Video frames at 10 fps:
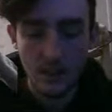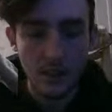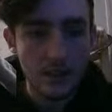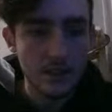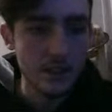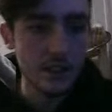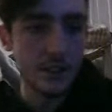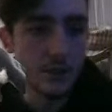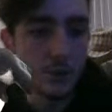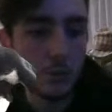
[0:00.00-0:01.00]

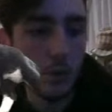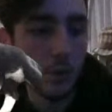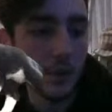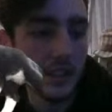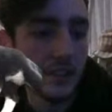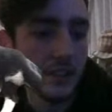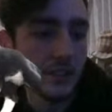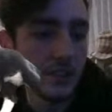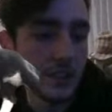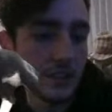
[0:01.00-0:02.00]
So what we can
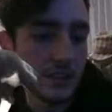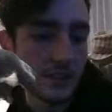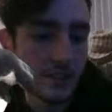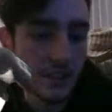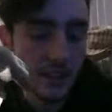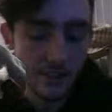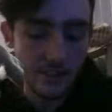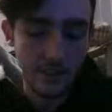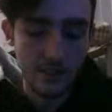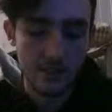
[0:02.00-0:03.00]
do is else